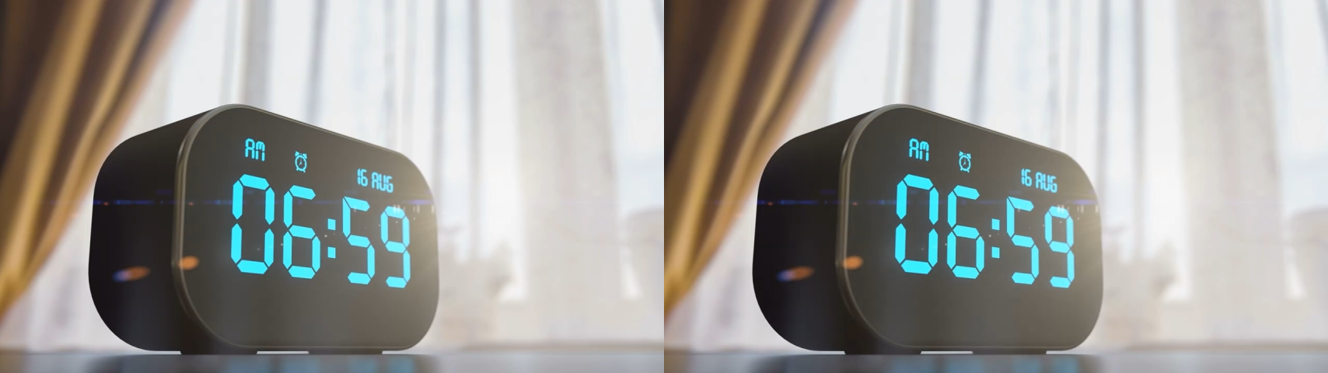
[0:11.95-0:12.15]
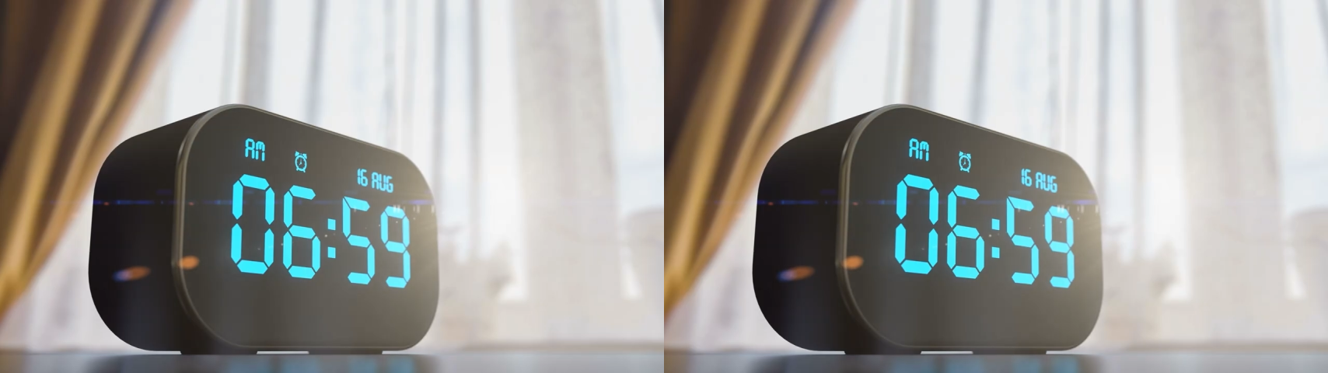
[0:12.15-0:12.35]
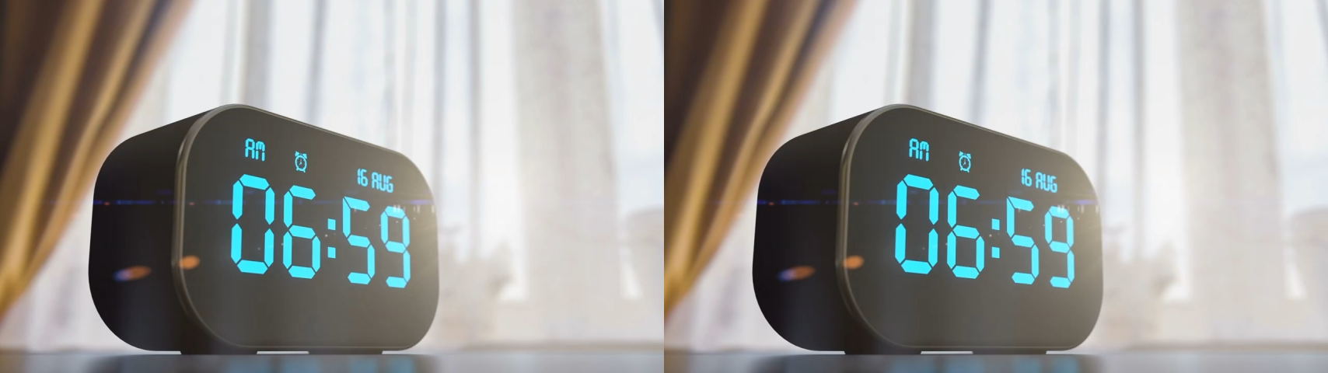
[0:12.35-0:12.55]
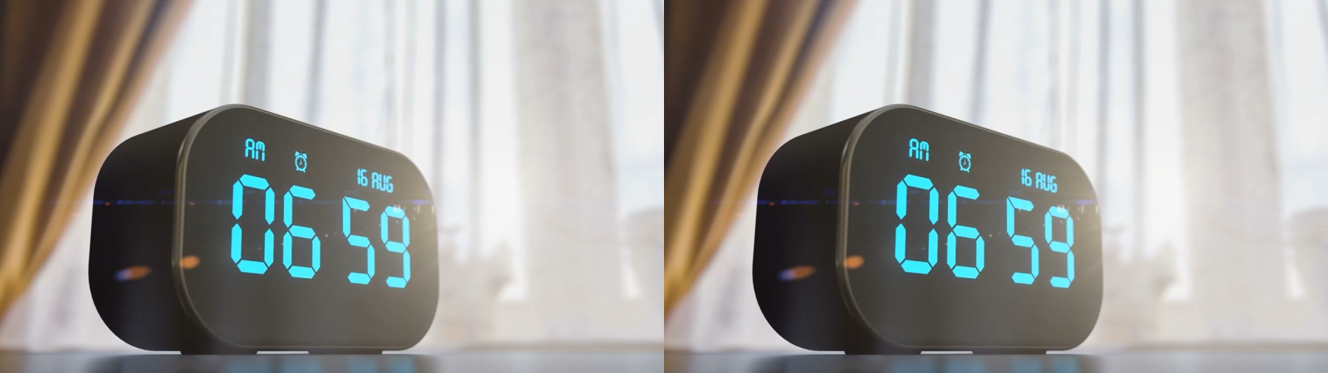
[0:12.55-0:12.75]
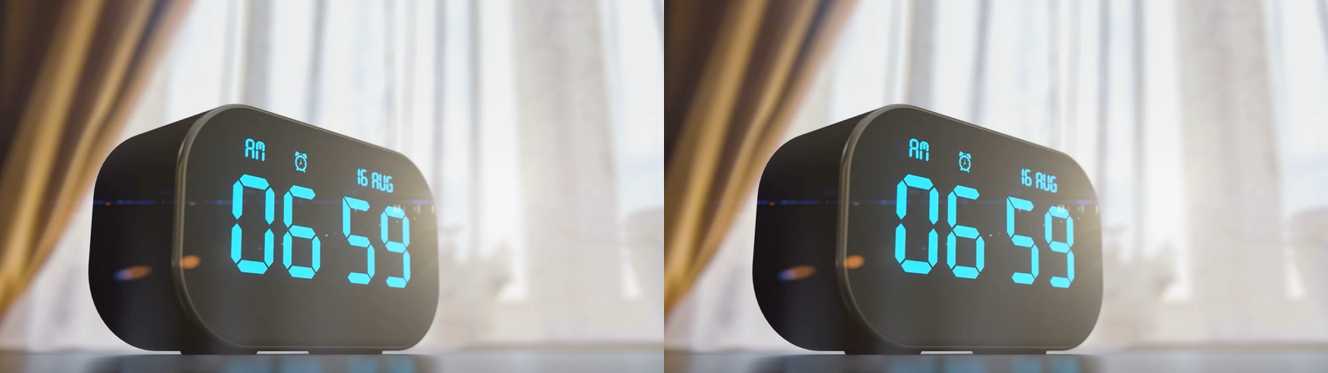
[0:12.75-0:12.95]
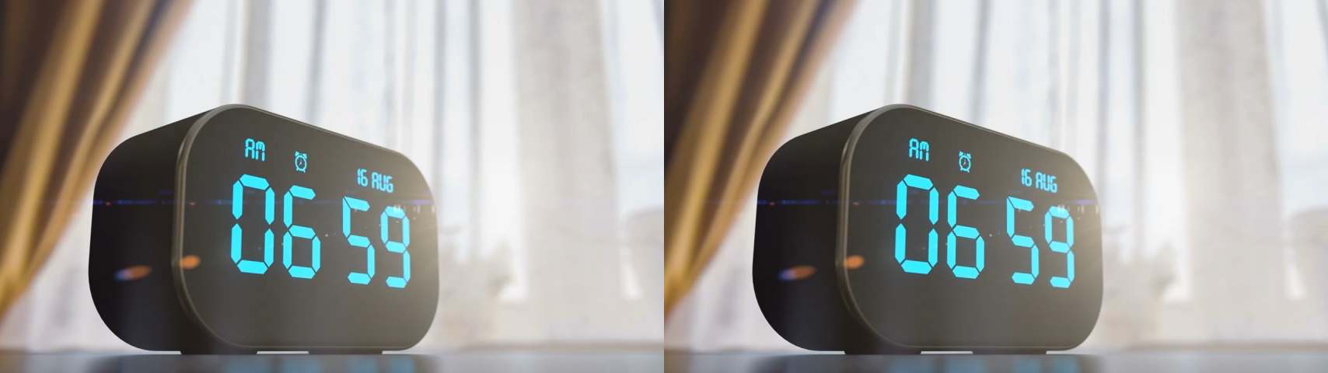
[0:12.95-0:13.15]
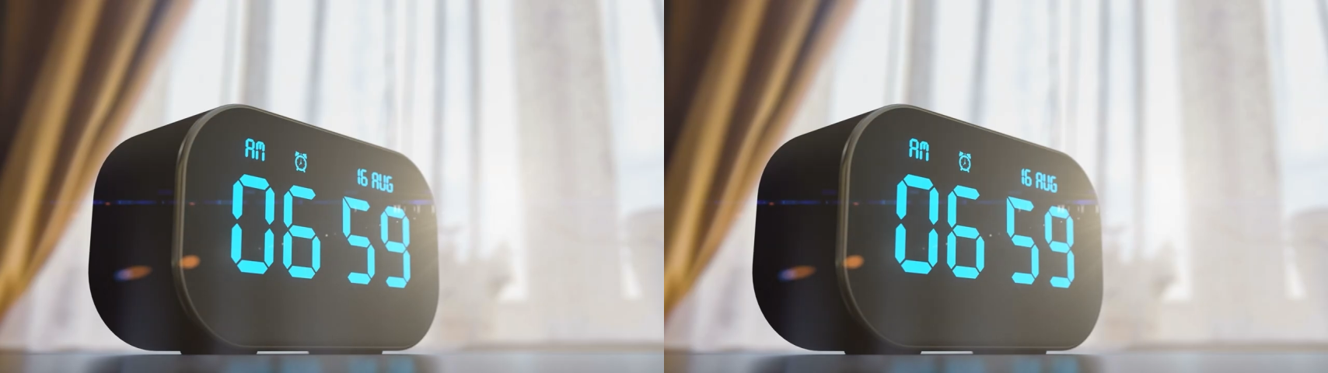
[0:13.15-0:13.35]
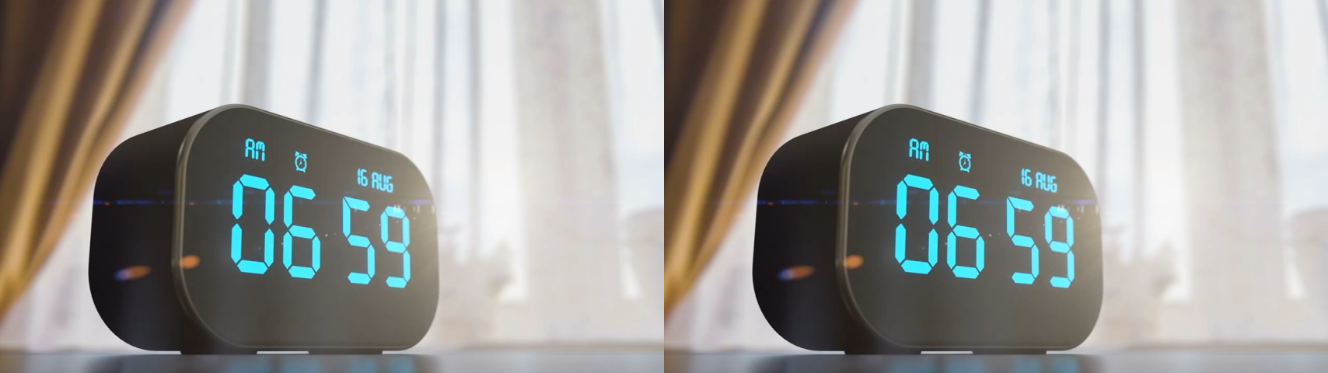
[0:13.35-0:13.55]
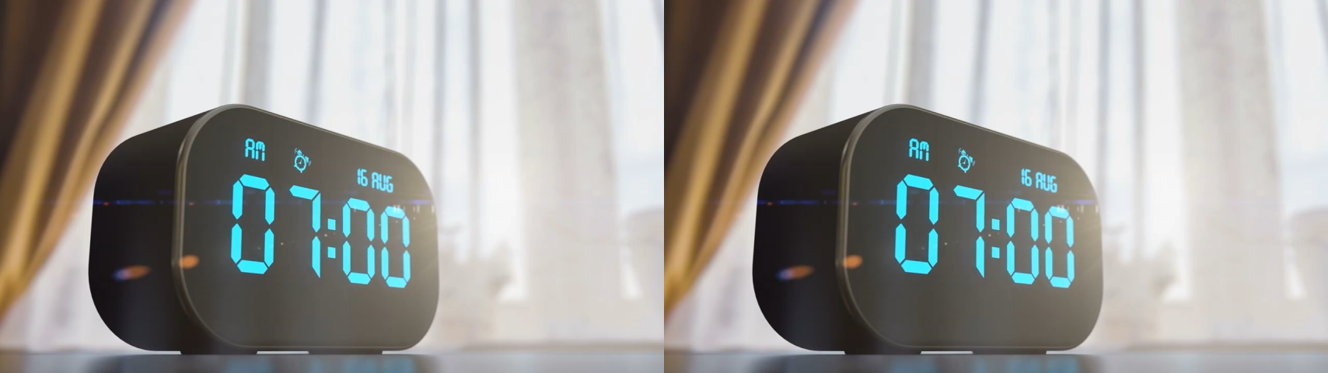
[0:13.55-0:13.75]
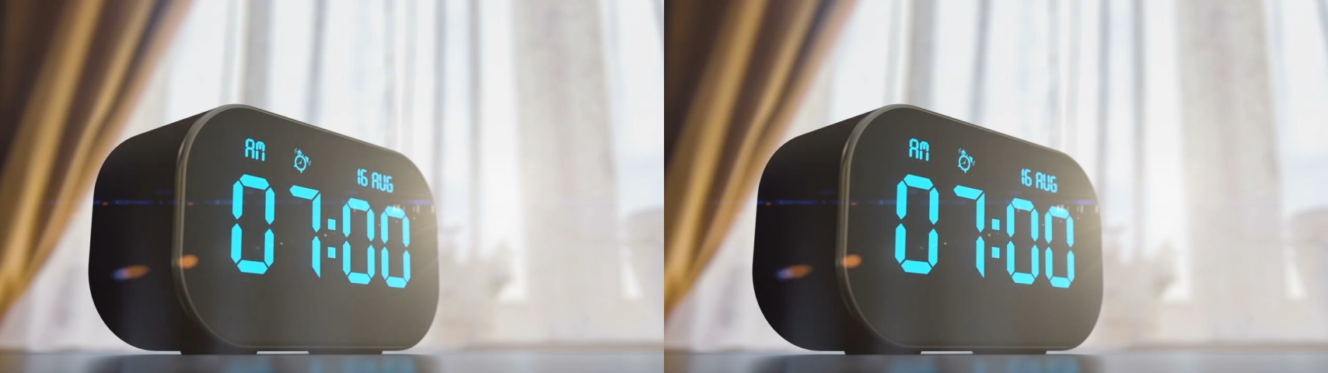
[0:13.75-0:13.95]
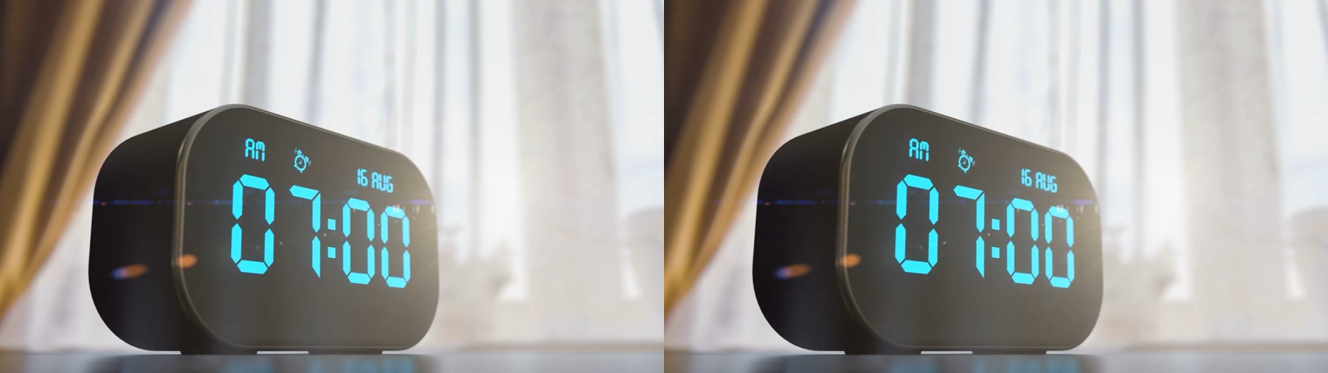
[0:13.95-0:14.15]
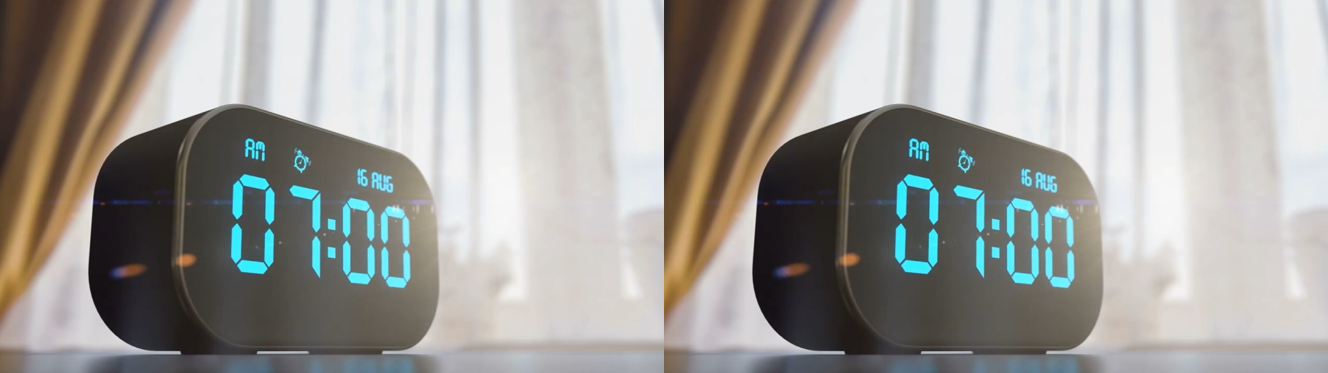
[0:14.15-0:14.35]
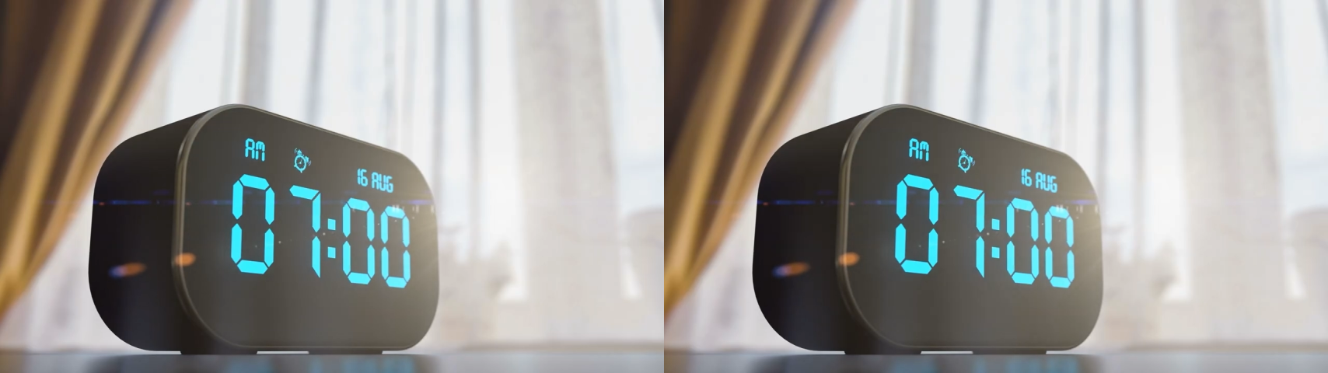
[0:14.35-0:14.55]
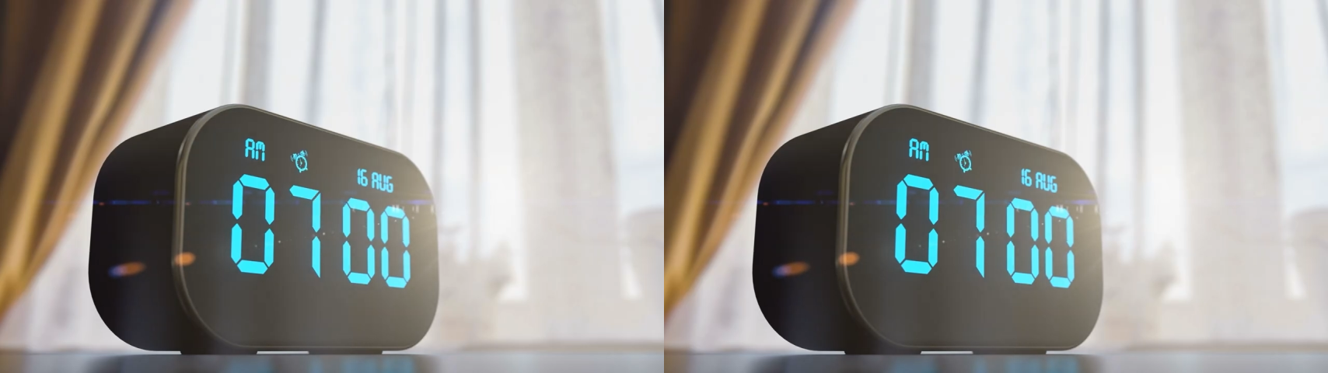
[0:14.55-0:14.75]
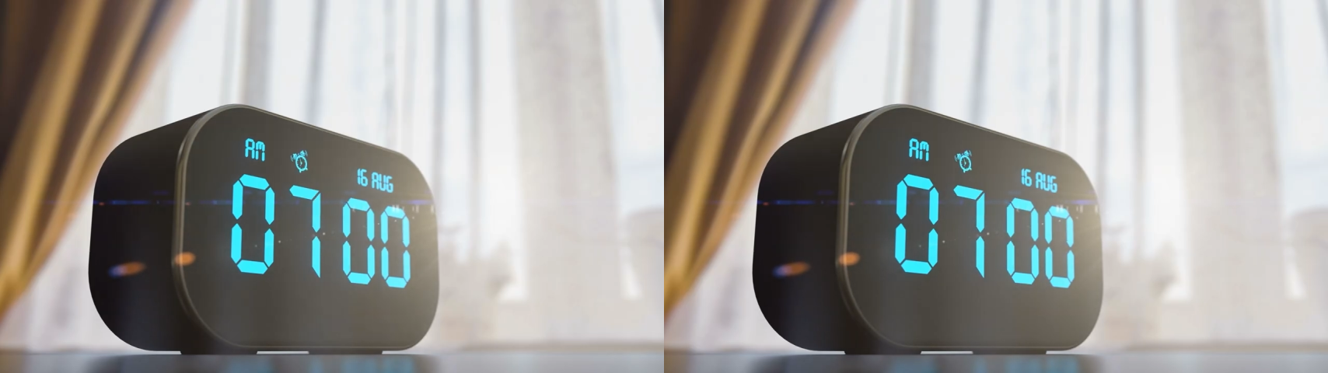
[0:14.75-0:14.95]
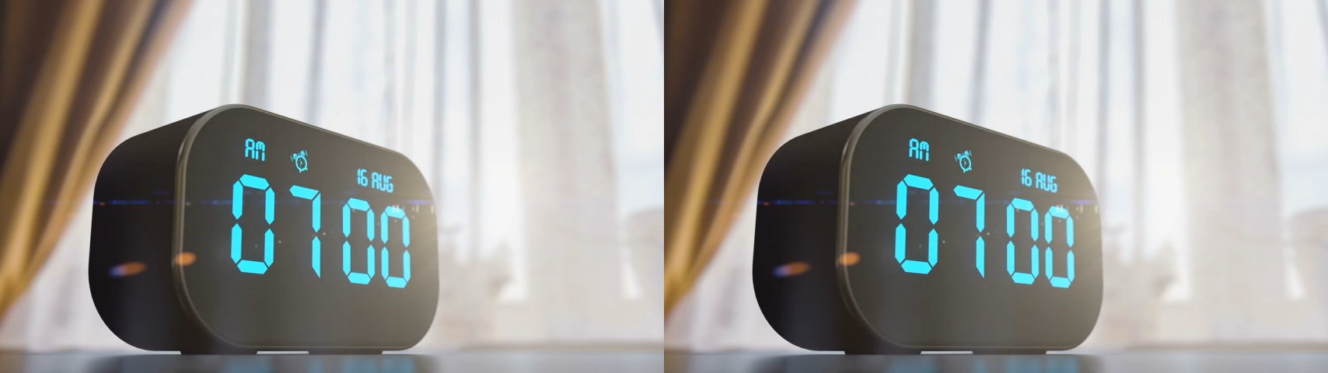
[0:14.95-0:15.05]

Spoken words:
[unreadable: no face in view]